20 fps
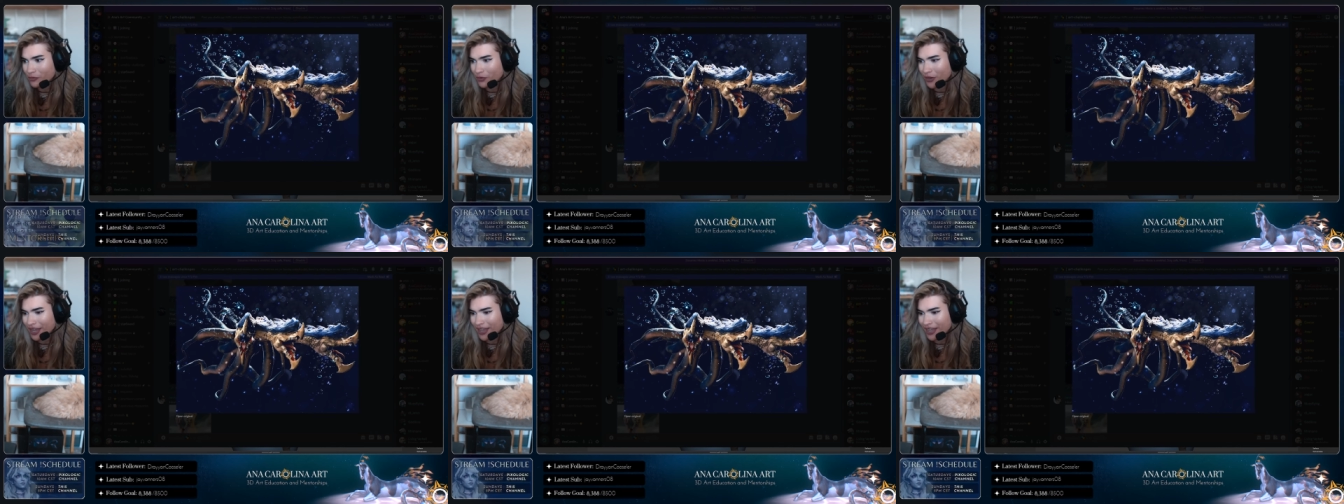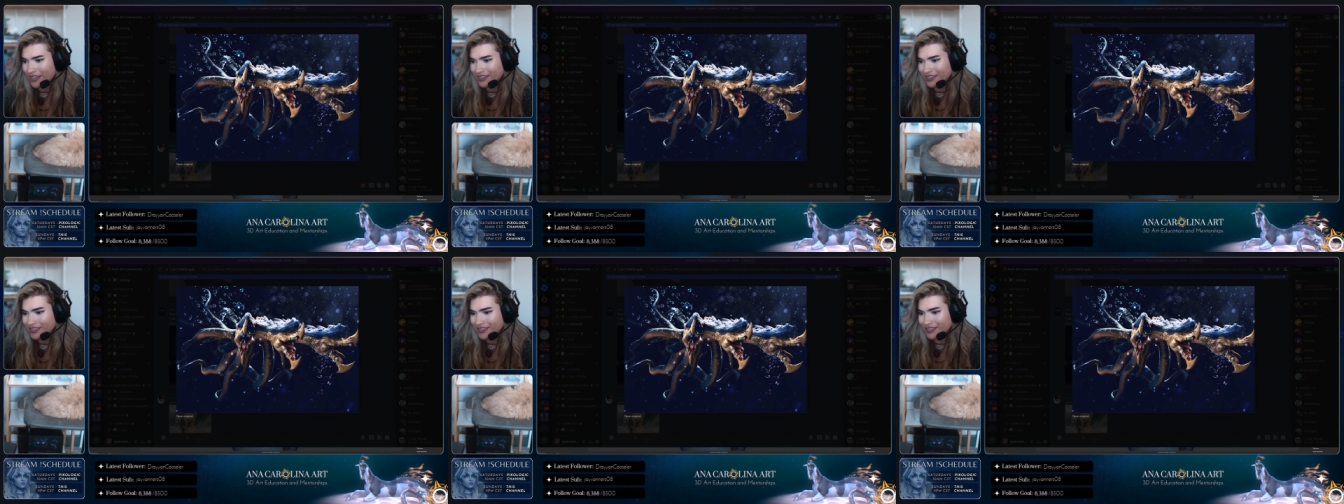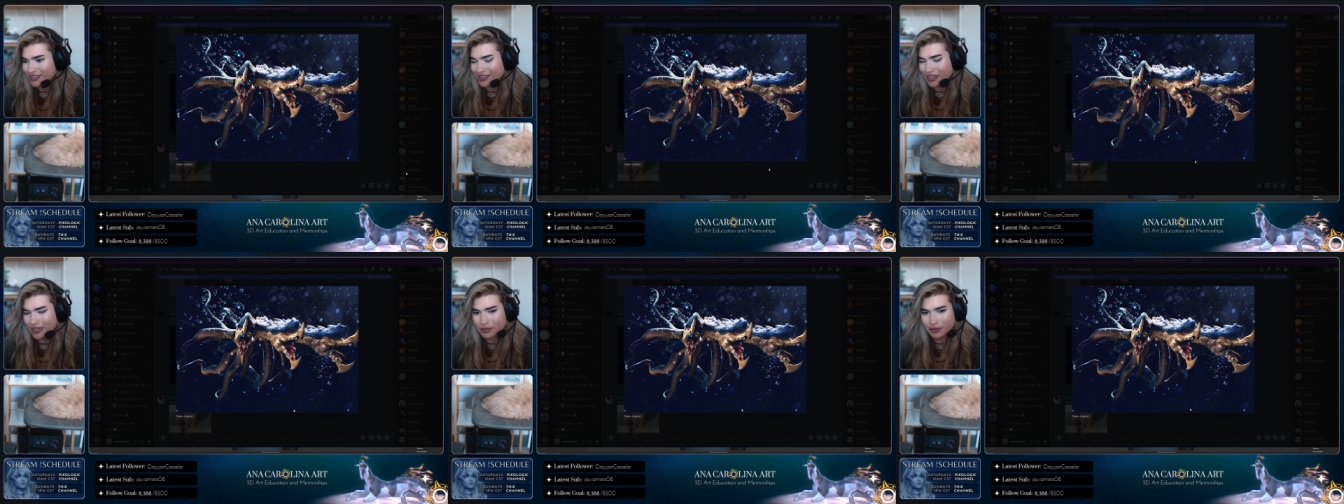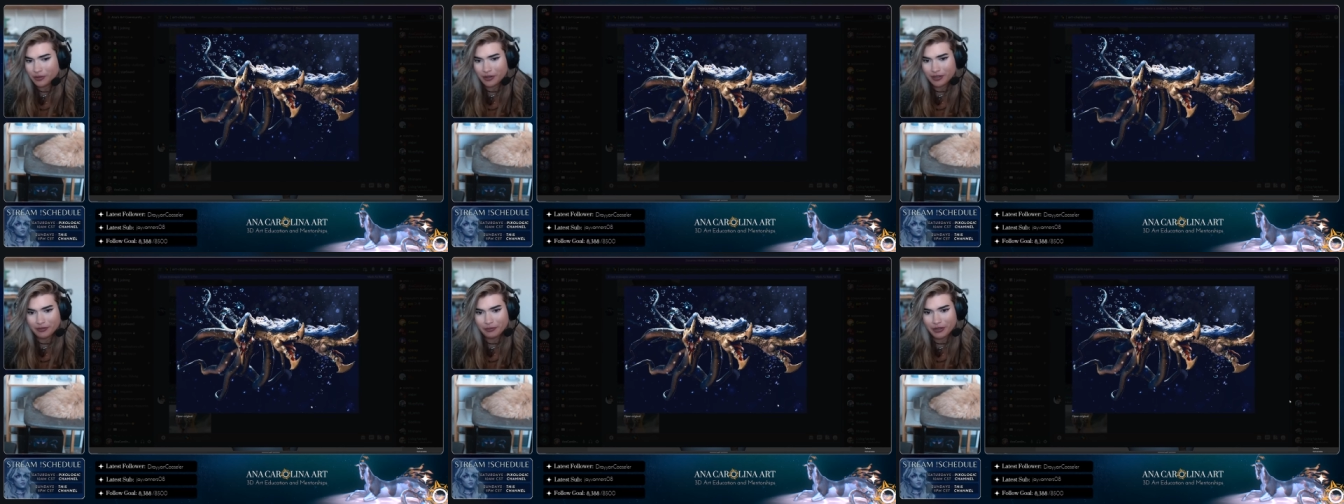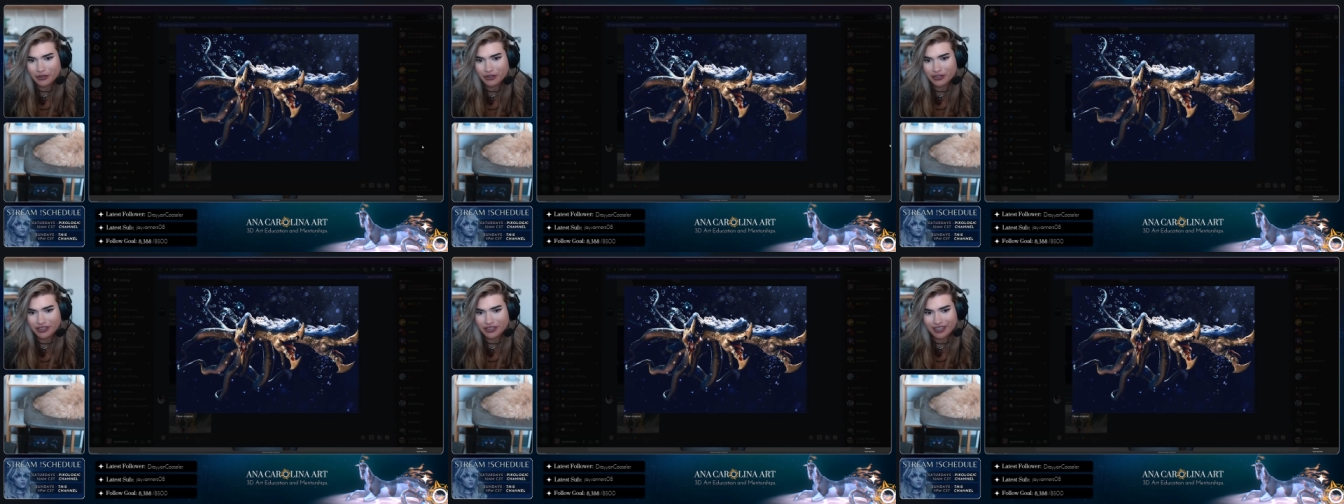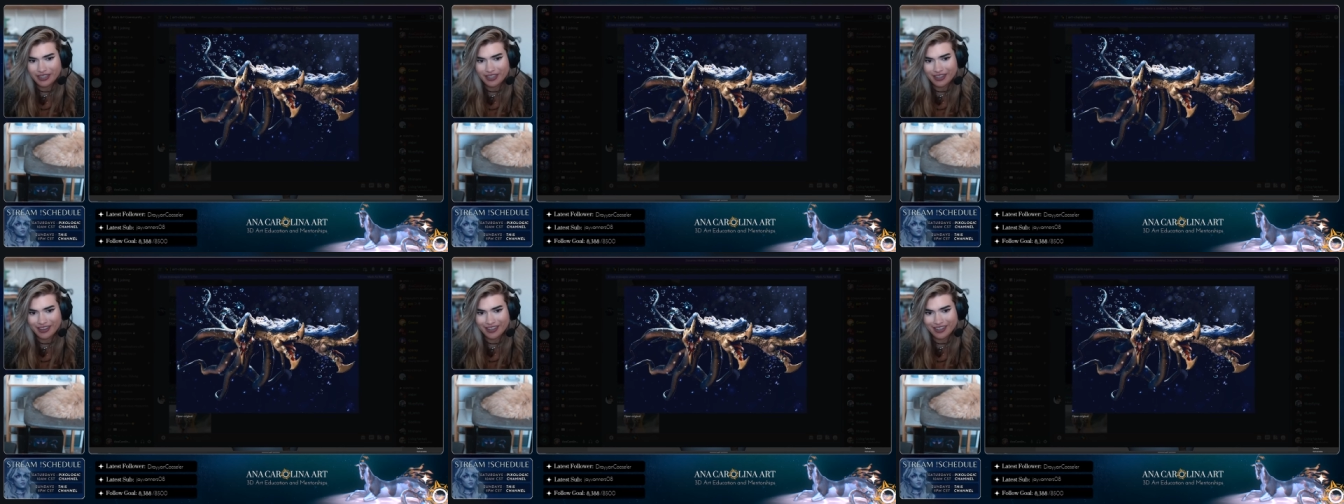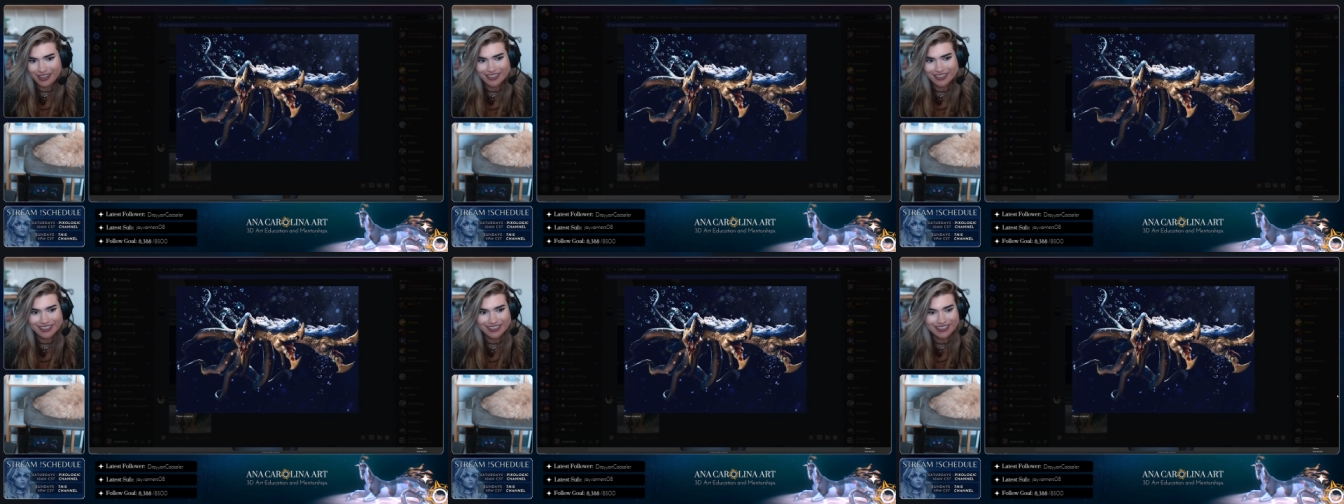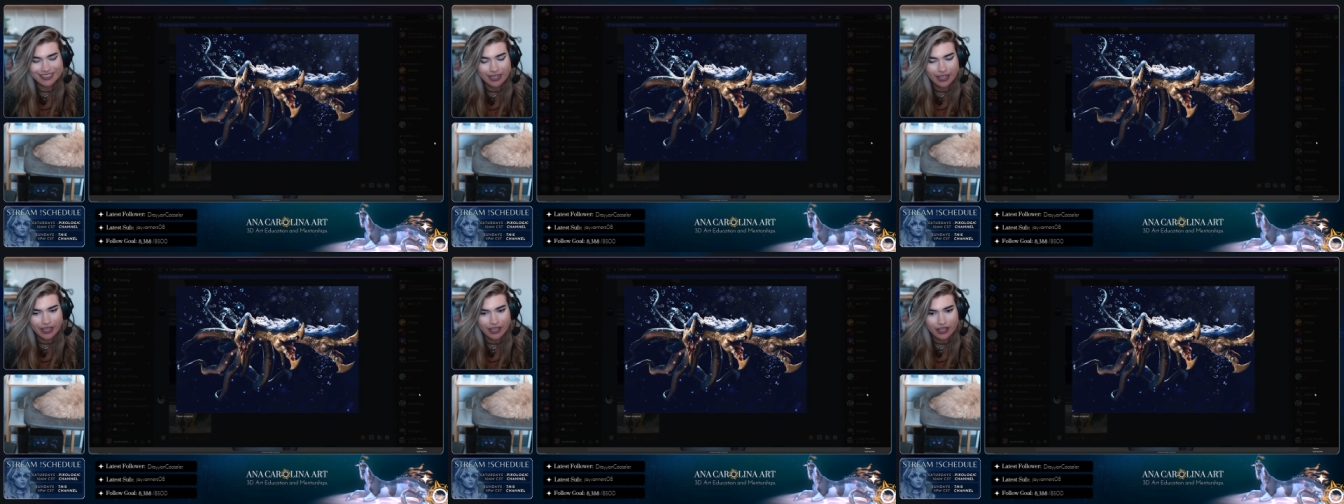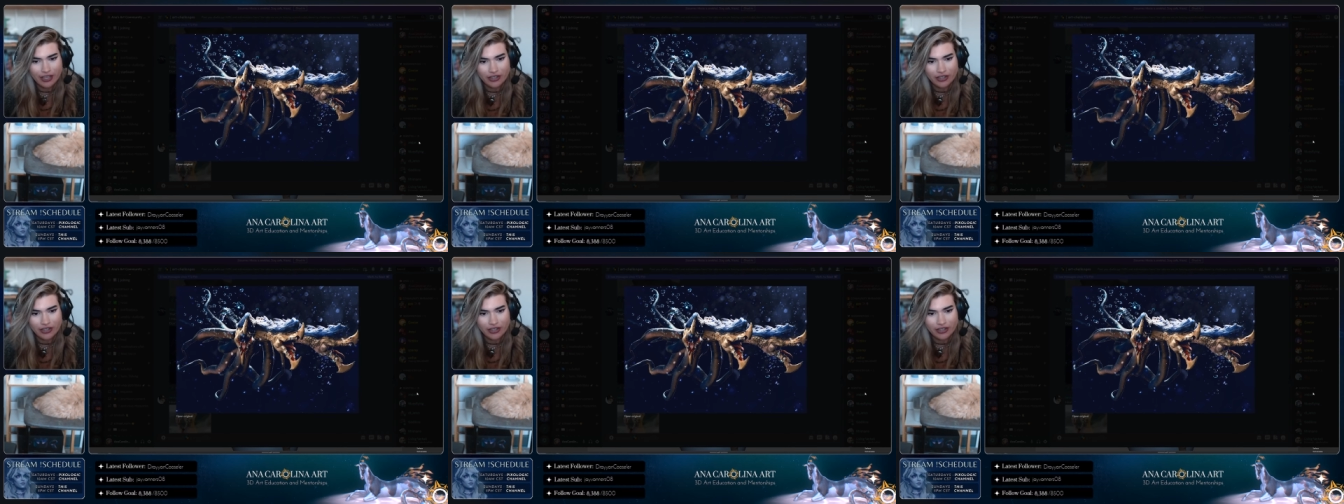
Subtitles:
Right. I should probably be critiquing these.